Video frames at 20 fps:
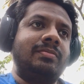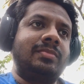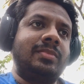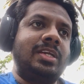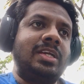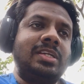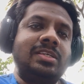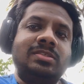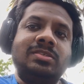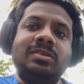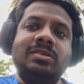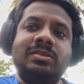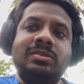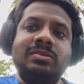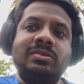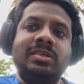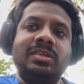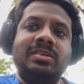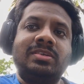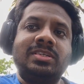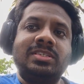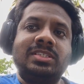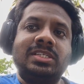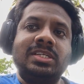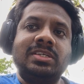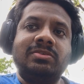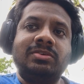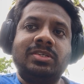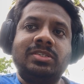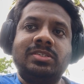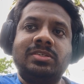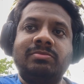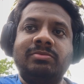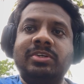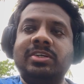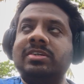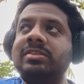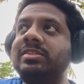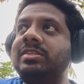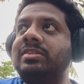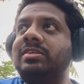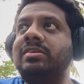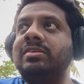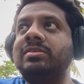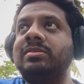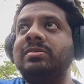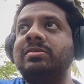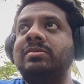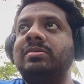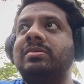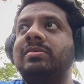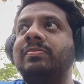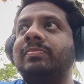it's also an interesting question because it also